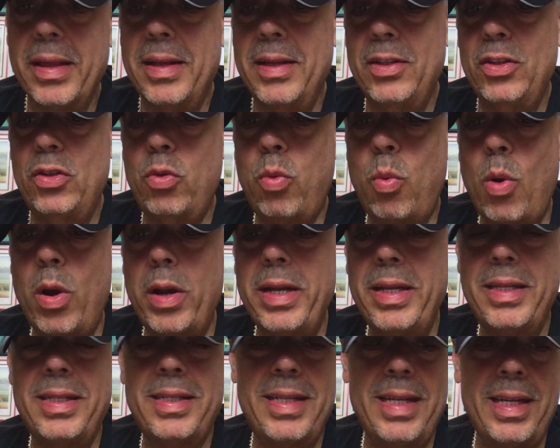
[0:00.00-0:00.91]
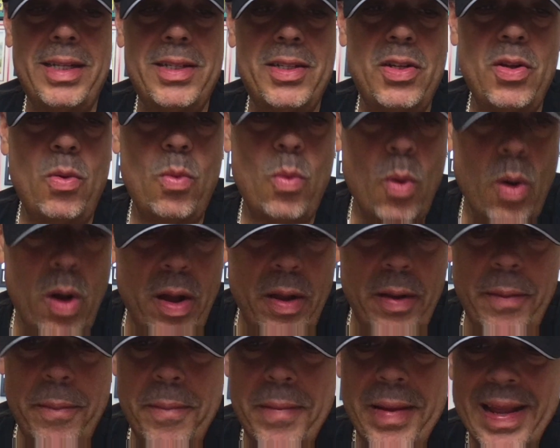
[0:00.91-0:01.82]

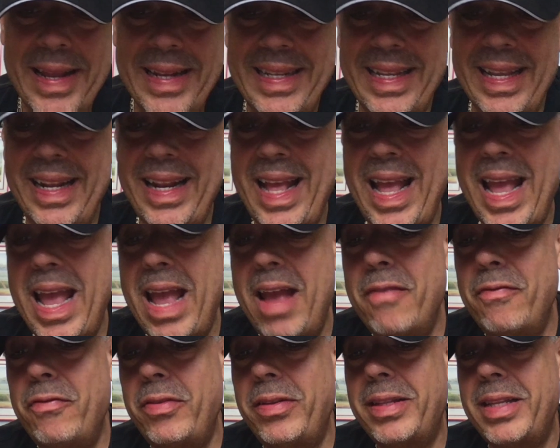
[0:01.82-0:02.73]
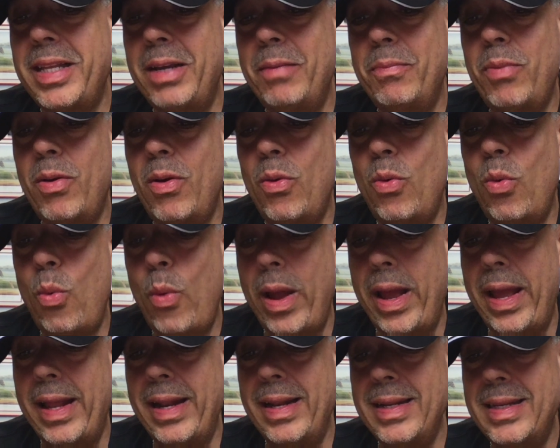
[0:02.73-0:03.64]
26-1, did everything but
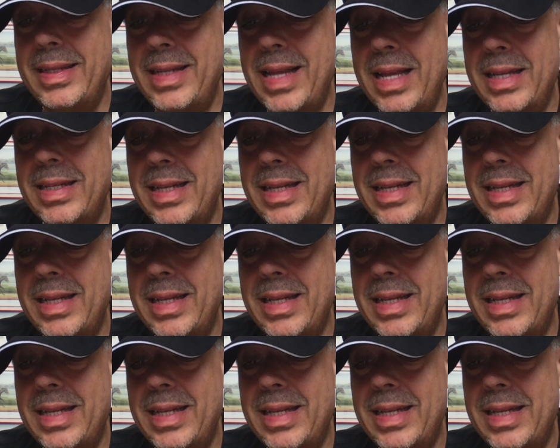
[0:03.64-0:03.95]
win, says